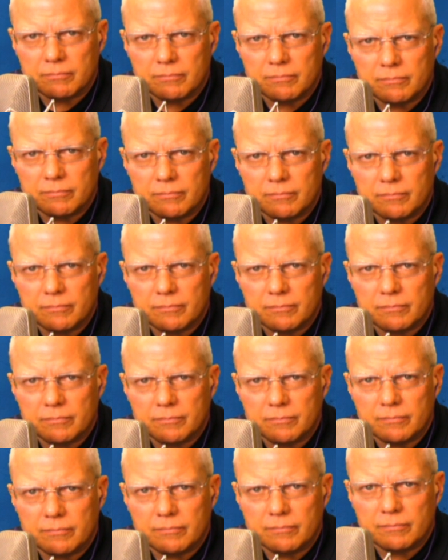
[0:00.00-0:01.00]

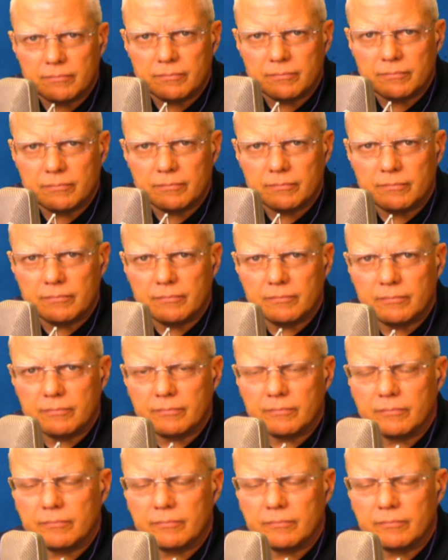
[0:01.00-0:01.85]
[no speech]